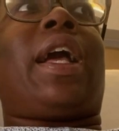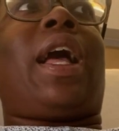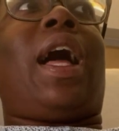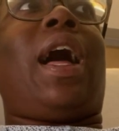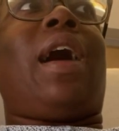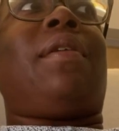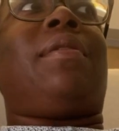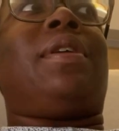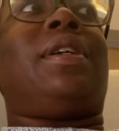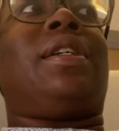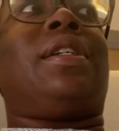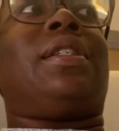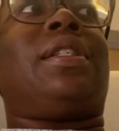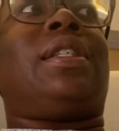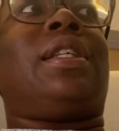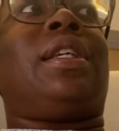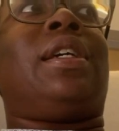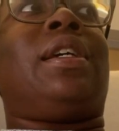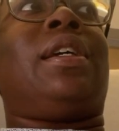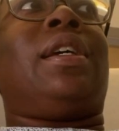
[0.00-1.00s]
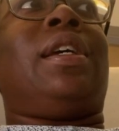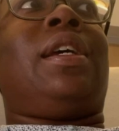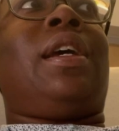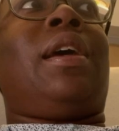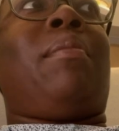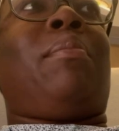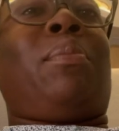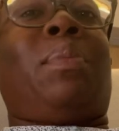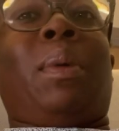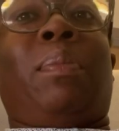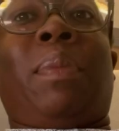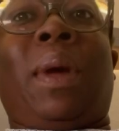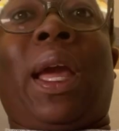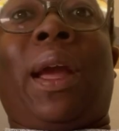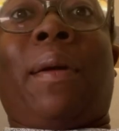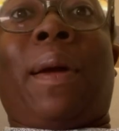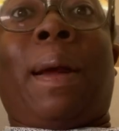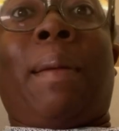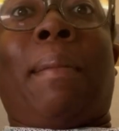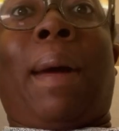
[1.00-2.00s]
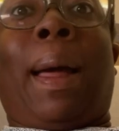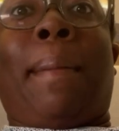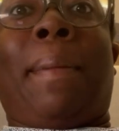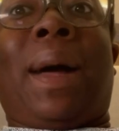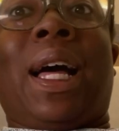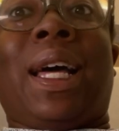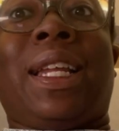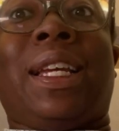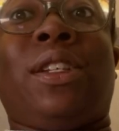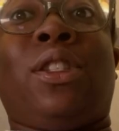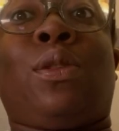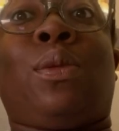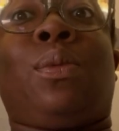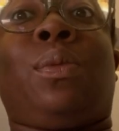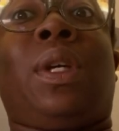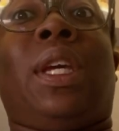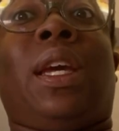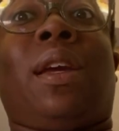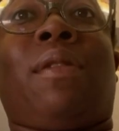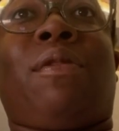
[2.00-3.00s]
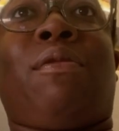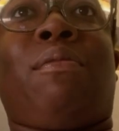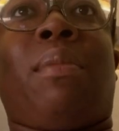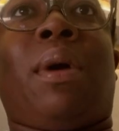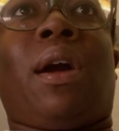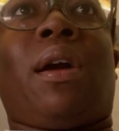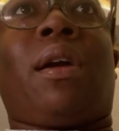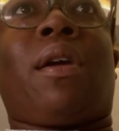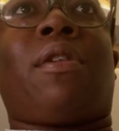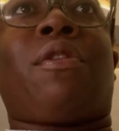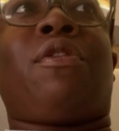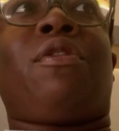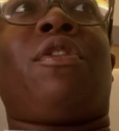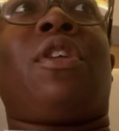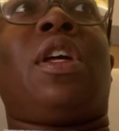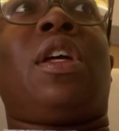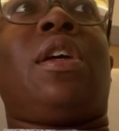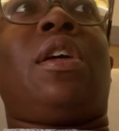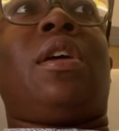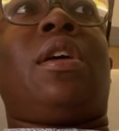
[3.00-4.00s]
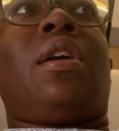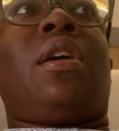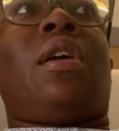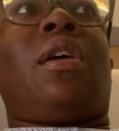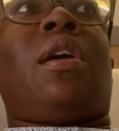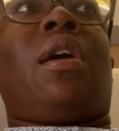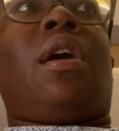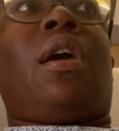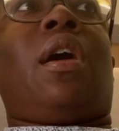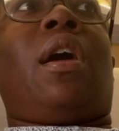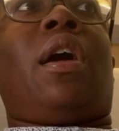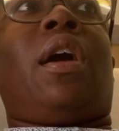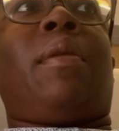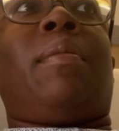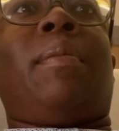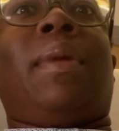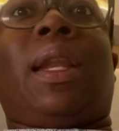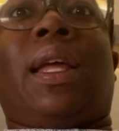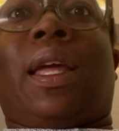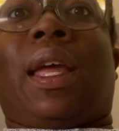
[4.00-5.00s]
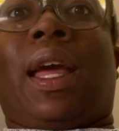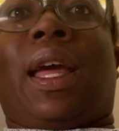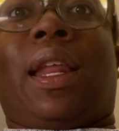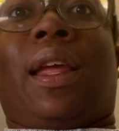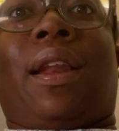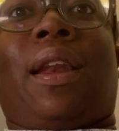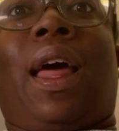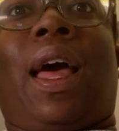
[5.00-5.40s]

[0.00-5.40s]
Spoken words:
I was preparing my body to give birth unmedicated.